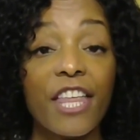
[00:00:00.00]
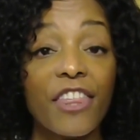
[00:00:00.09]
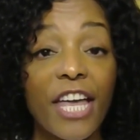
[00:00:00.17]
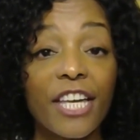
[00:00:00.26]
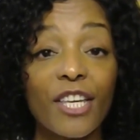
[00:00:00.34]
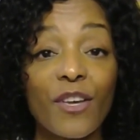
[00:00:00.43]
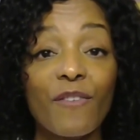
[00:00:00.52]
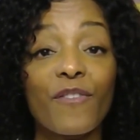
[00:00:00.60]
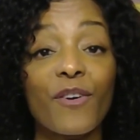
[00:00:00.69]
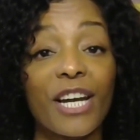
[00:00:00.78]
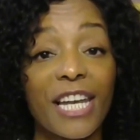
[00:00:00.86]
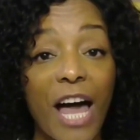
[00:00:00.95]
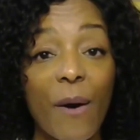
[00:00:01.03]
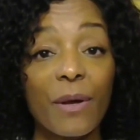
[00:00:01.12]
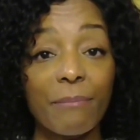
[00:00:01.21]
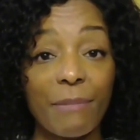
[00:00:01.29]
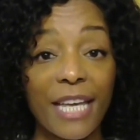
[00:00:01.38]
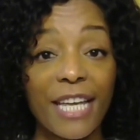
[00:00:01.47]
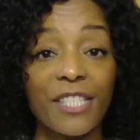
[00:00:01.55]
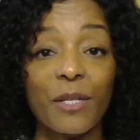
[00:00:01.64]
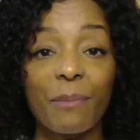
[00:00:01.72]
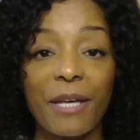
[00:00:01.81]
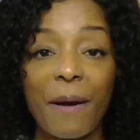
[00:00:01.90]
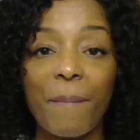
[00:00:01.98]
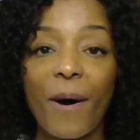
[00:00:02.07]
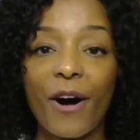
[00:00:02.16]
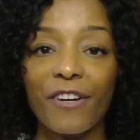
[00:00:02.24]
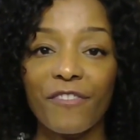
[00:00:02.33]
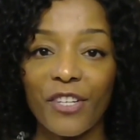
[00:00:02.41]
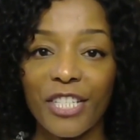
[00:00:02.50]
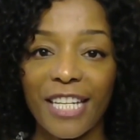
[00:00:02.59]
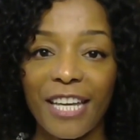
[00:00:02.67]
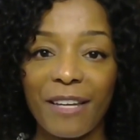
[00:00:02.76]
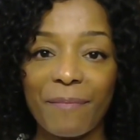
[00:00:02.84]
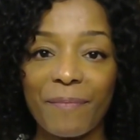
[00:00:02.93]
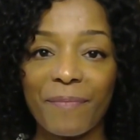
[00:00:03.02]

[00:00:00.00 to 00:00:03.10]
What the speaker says: Thank you for allowing me to be a part of your team.